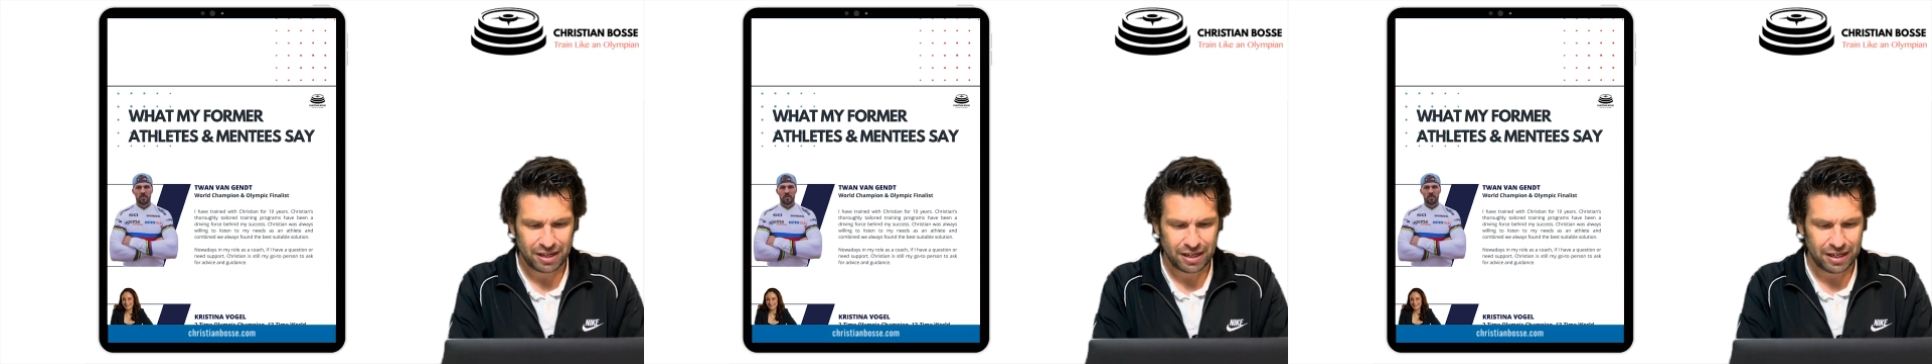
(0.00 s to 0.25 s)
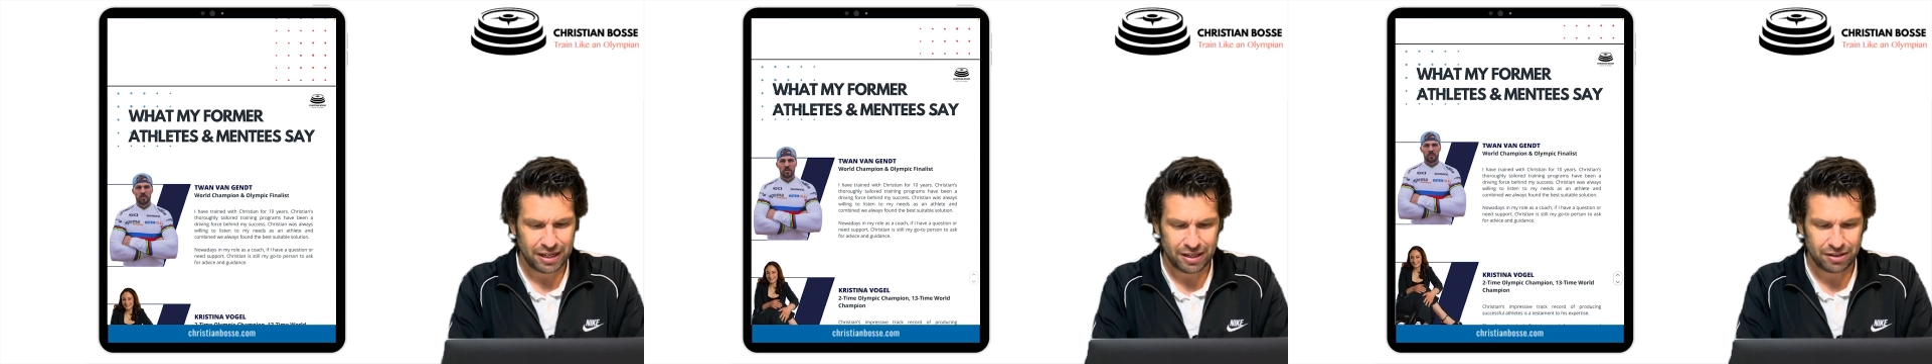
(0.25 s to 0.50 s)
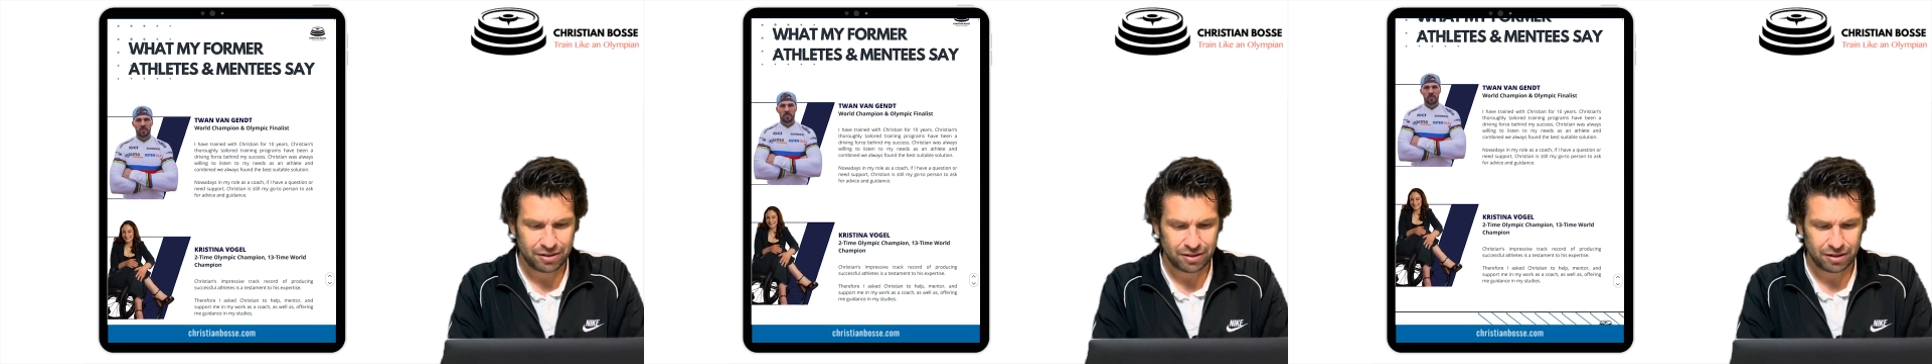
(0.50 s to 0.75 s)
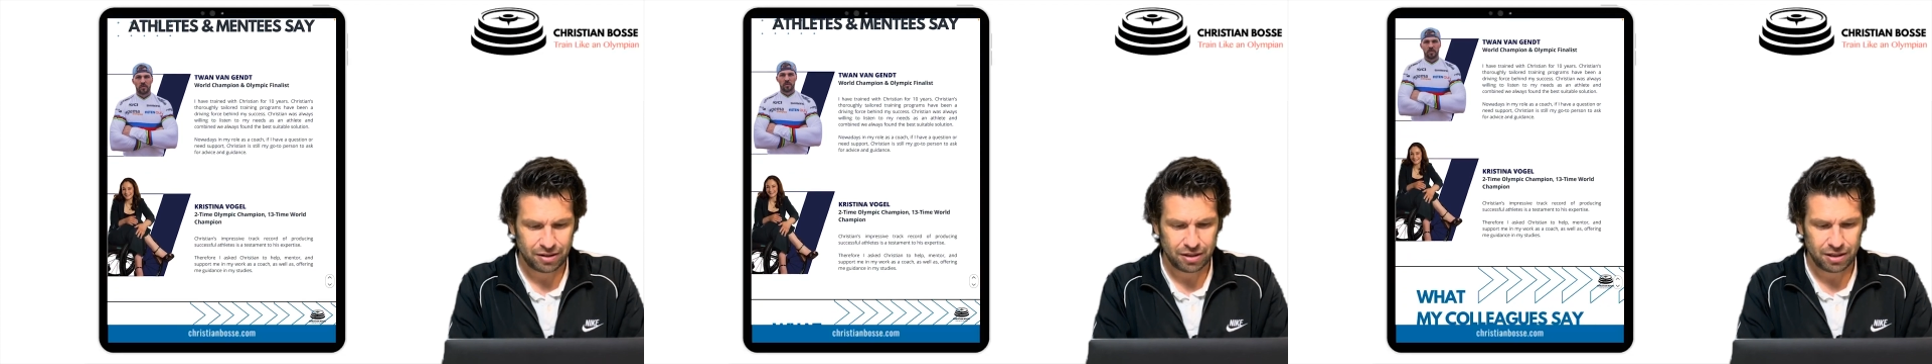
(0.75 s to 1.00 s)
And
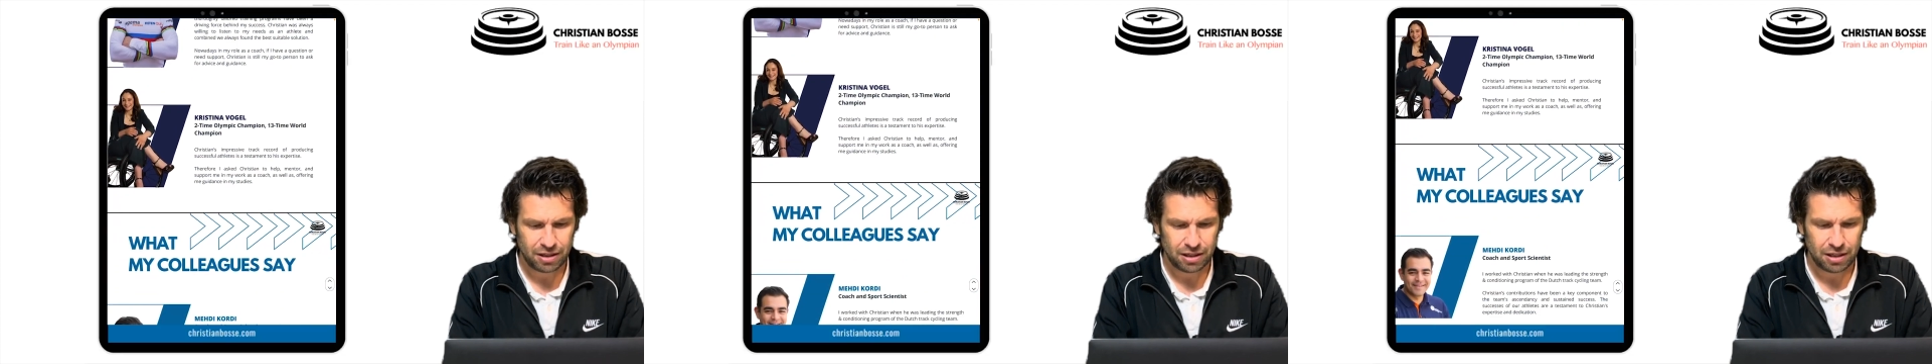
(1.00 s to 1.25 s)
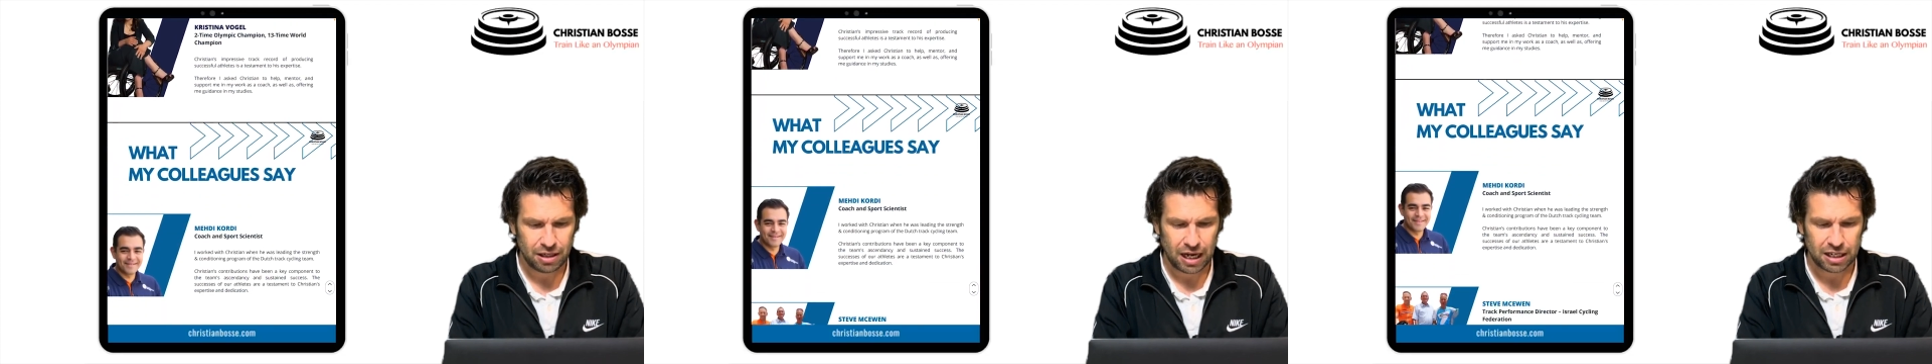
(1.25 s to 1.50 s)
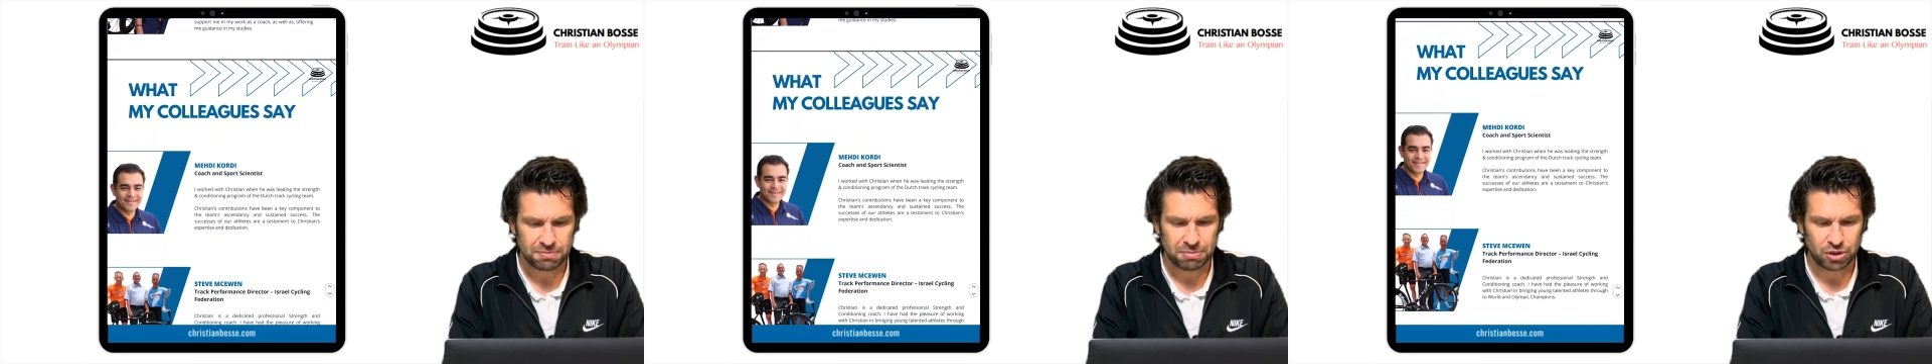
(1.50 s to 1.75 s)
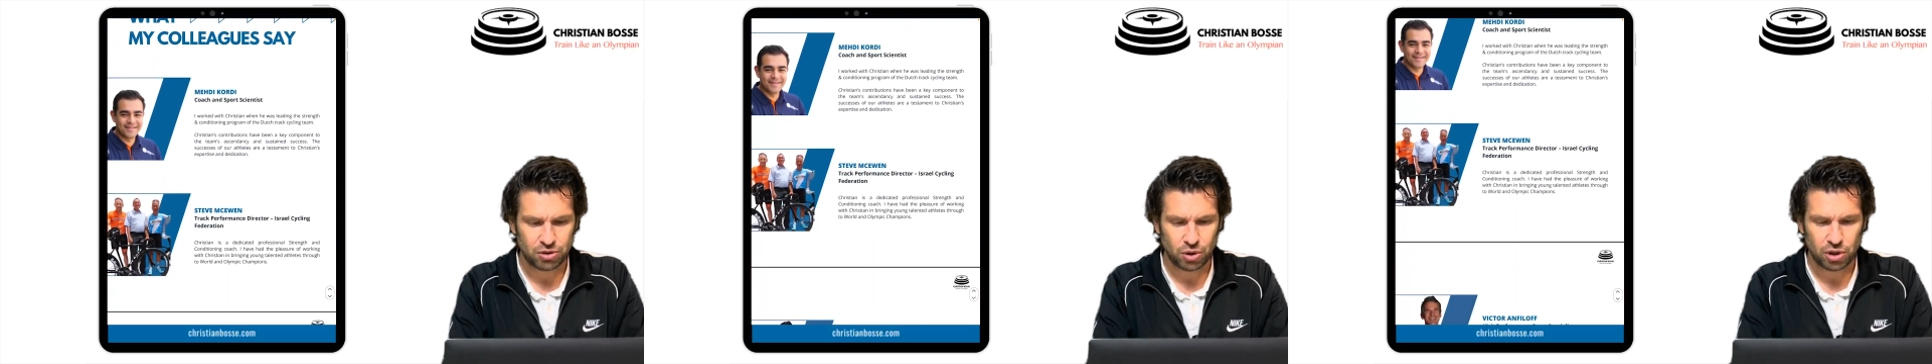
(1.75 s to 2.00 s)
last
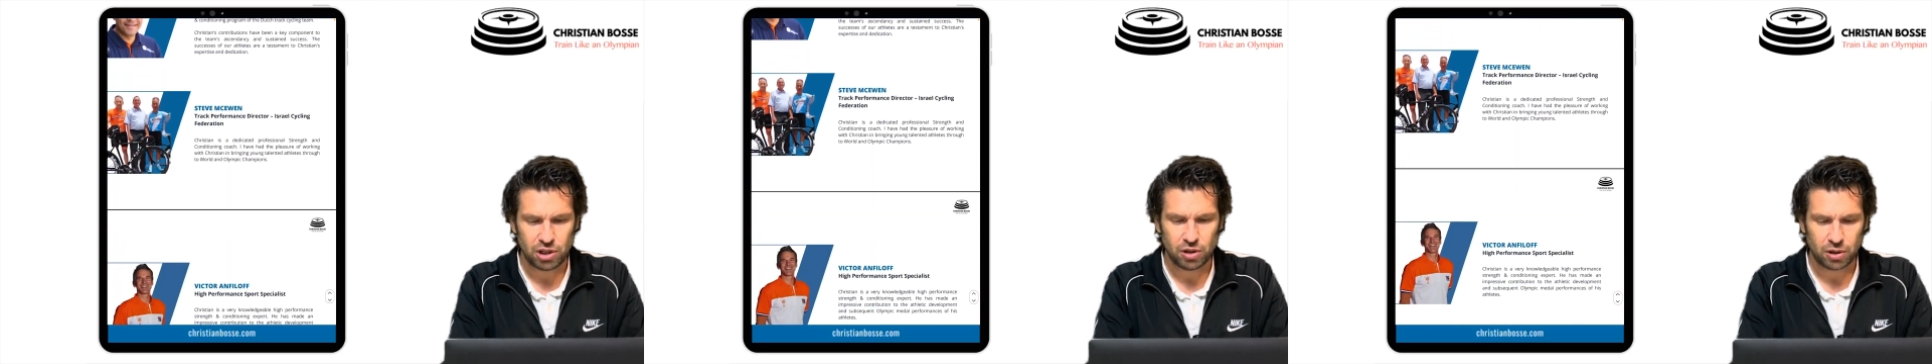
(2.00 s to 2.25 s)
but certainly